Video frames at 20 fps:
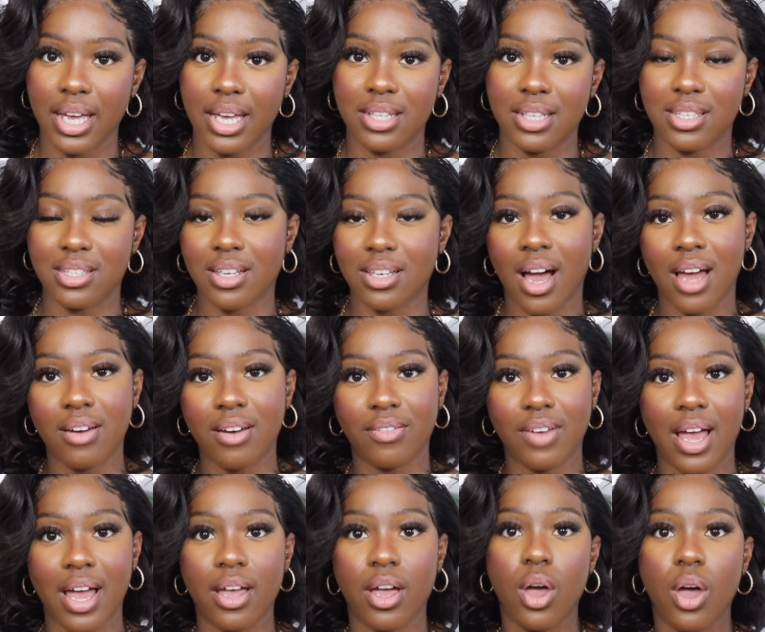It is kind of
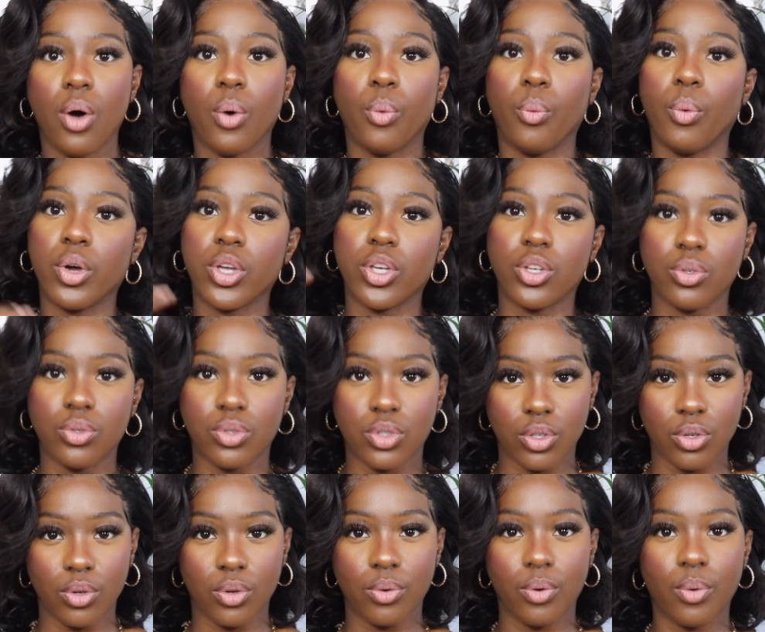like what you
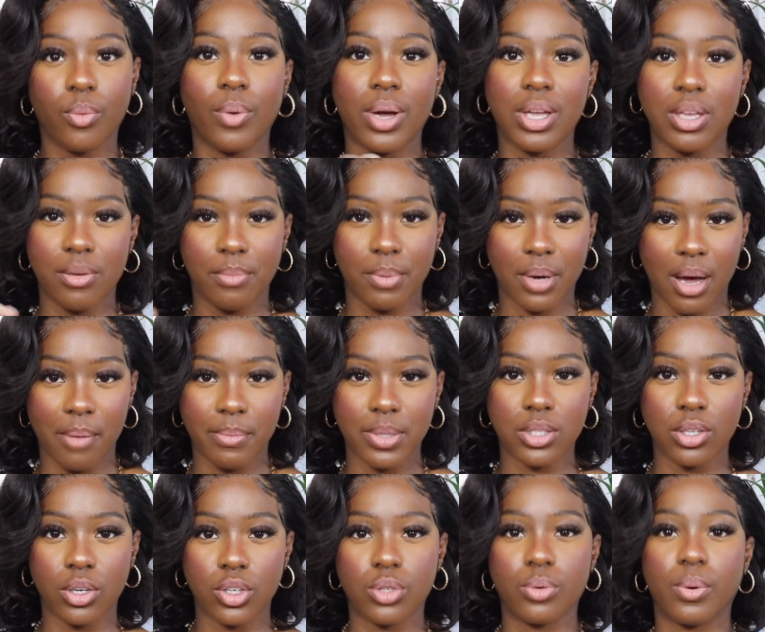do when you become a
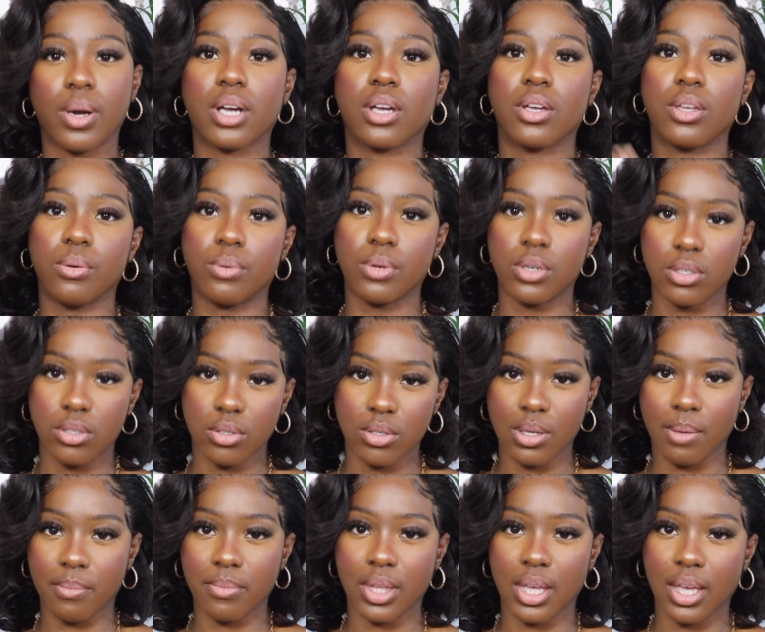social worker and you want to do
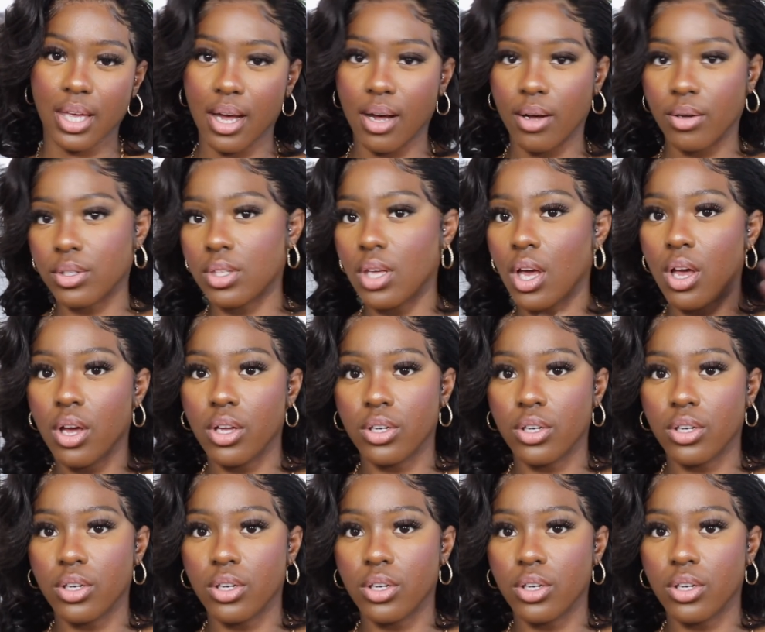something else.